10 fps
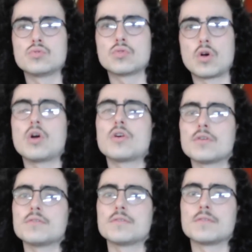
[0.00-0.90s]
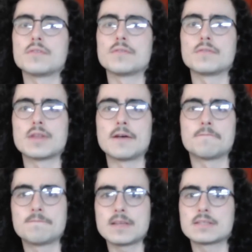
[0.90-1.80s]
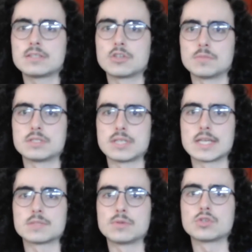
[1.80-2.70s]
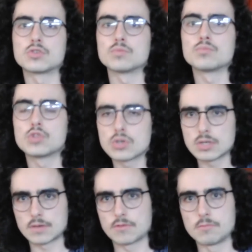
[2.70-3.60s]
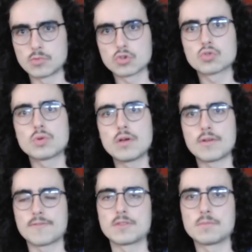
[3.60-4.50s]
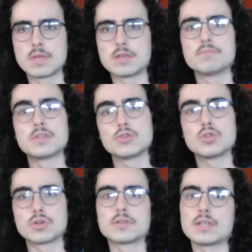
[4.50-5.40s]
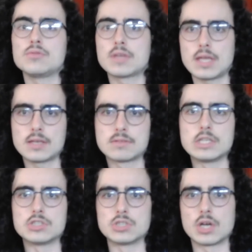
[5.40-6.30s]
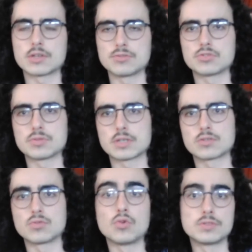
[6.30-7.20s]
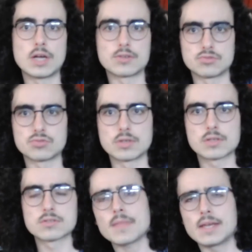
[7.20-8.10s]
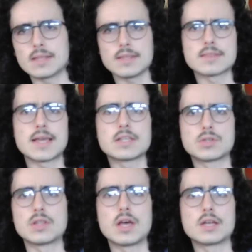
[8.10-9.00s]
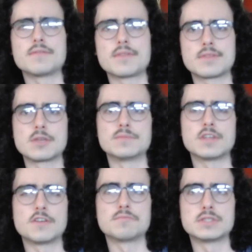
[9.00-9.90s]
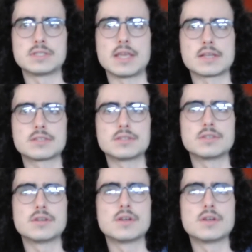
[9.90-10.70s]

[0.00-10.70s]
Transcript: are not fixing your mistakes, but you're learning from them, you're growing from them, and you learn that you can teach a dog new tricks or an old dog new tricks. And I think that's a lot of the themes of mistakes here,